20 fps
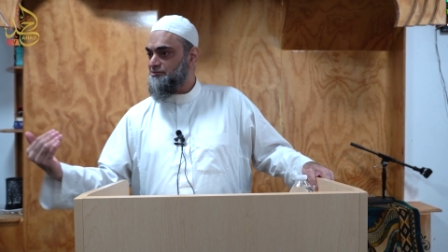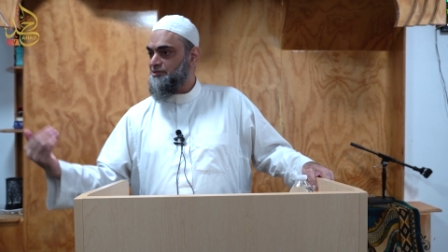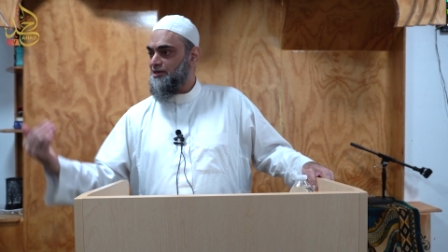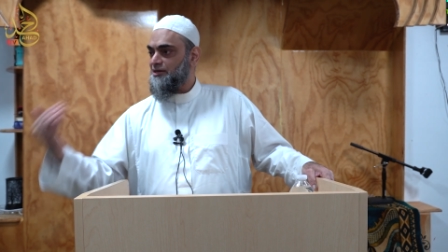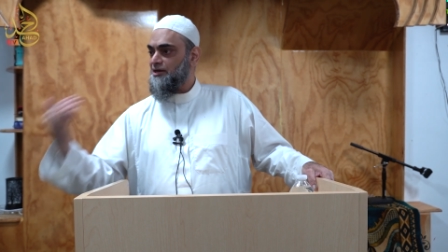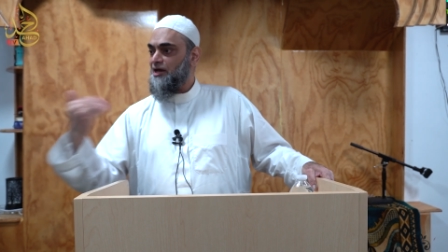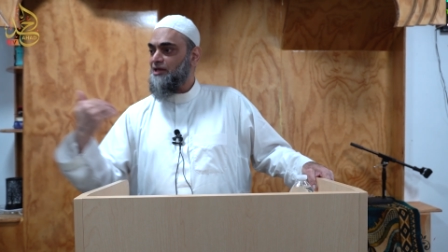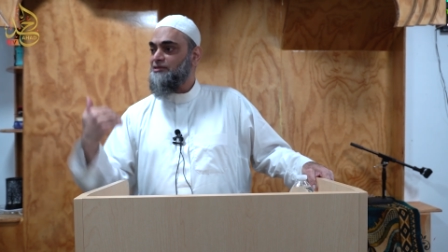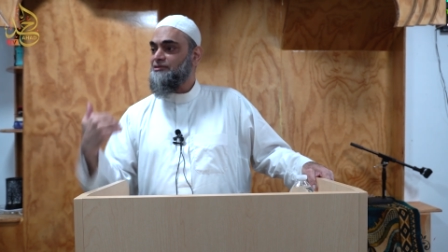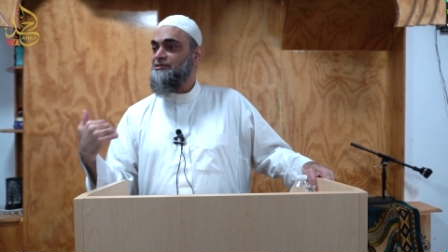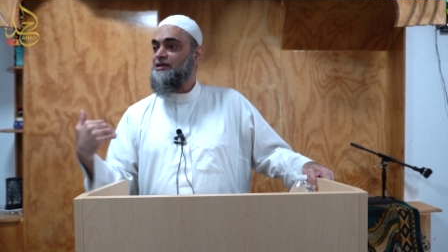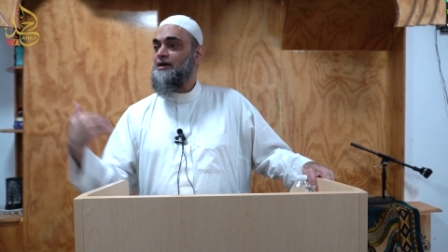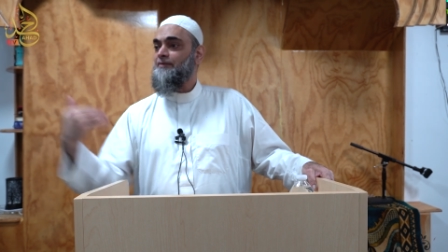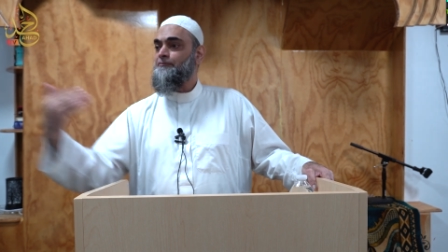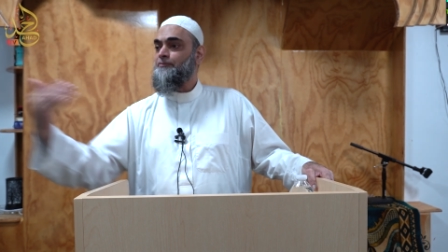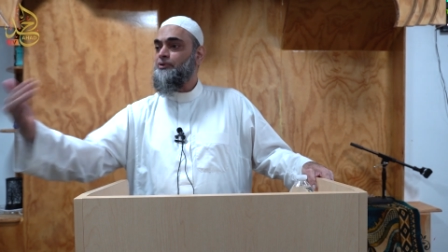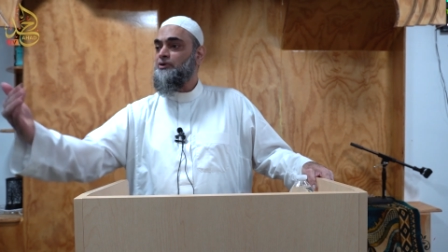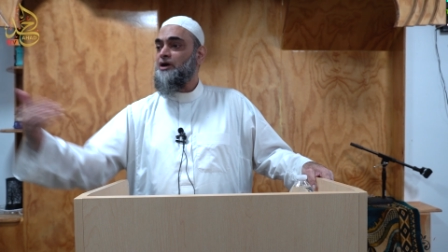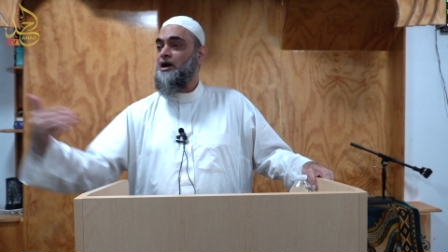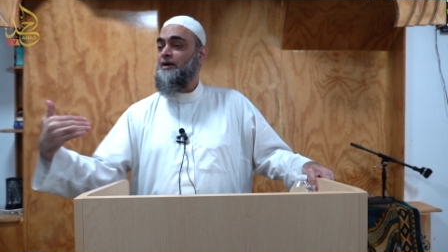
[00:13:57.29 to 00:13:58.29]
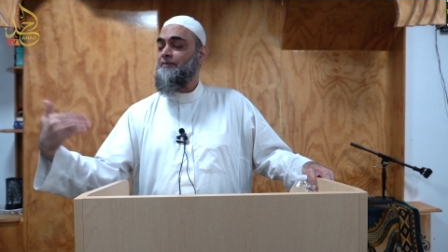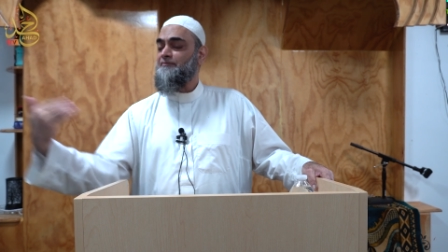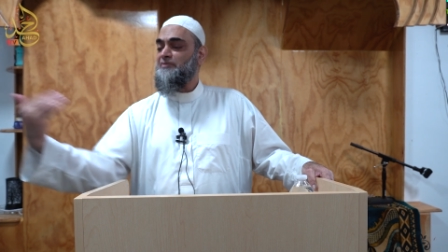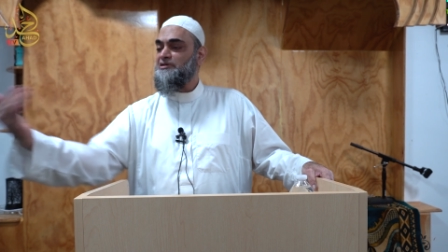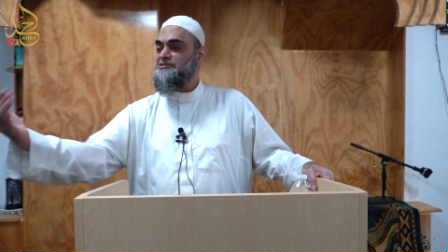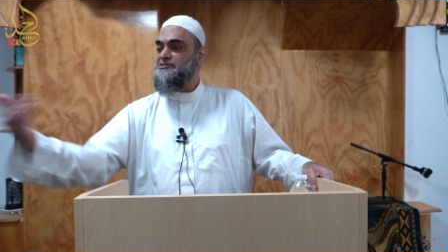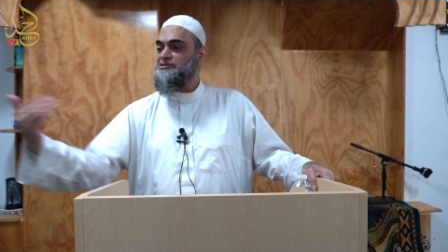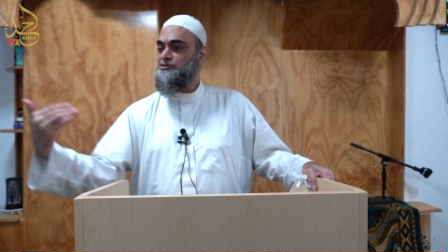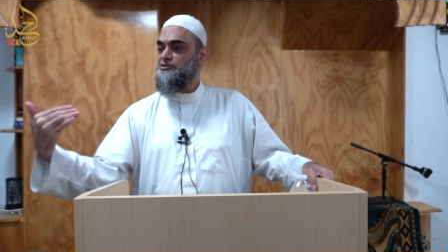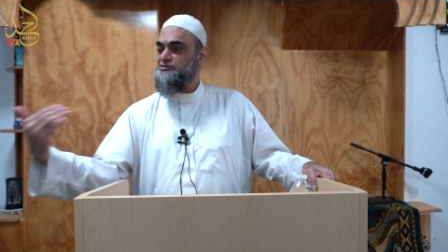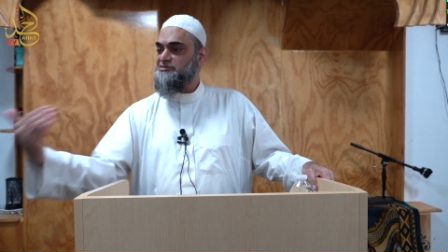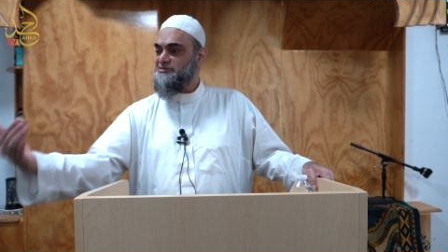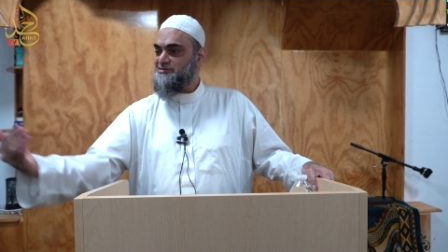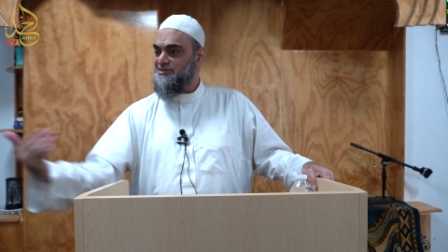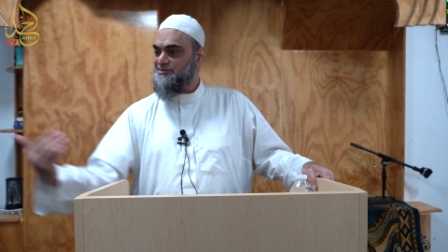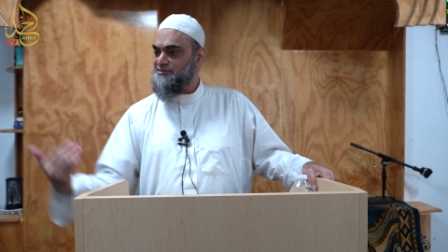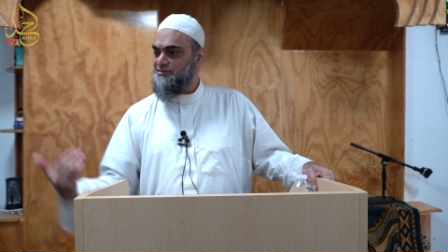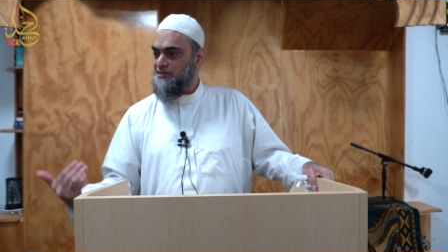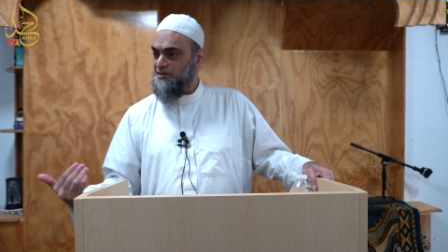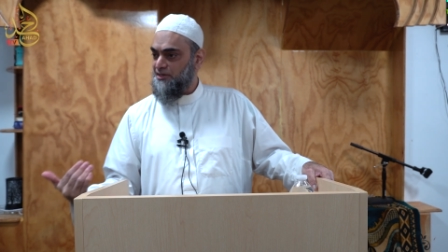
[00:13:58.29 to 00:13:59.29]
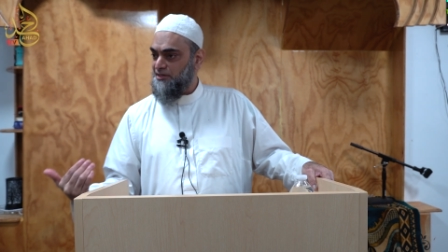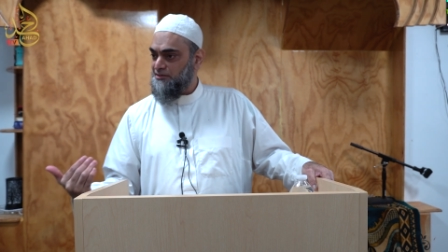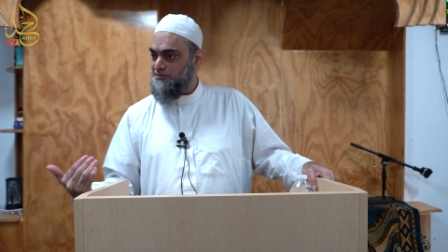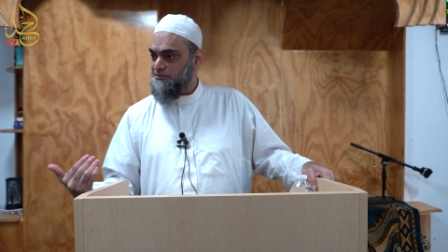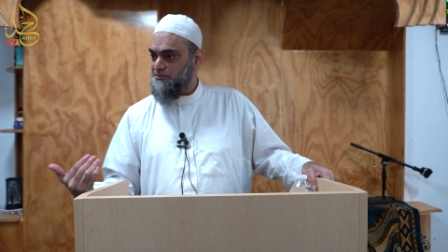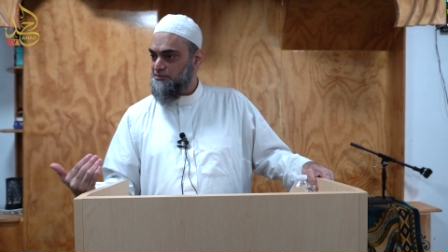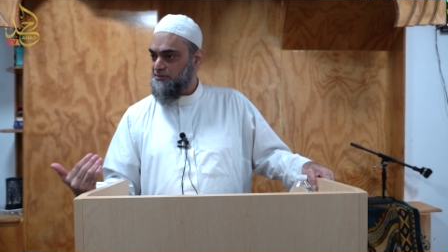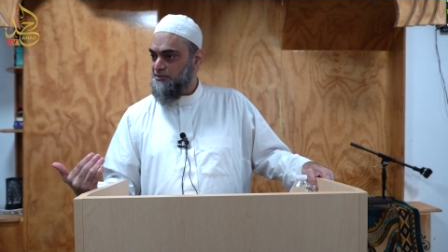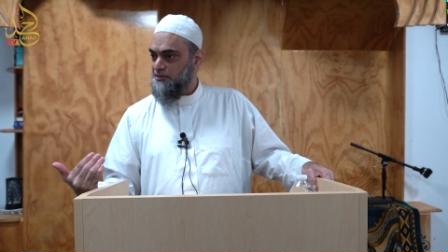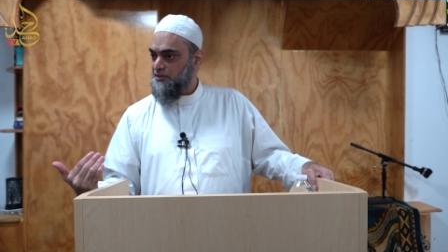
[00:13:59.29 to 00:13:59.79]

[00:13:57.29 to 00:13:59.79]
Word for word: Then Allah promised your sustenance.